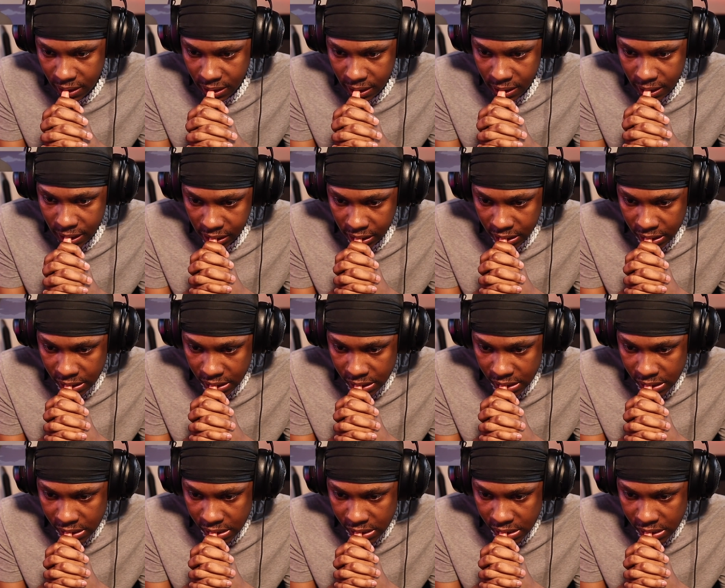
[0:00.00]

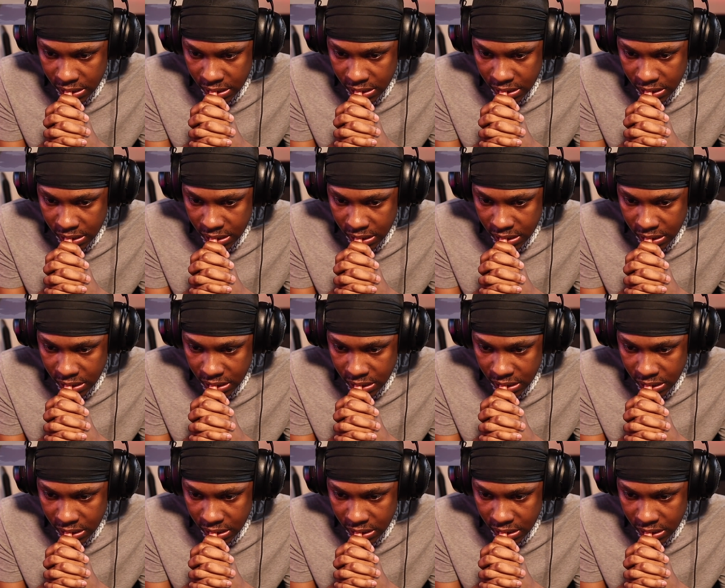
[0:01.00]
(no one is talking)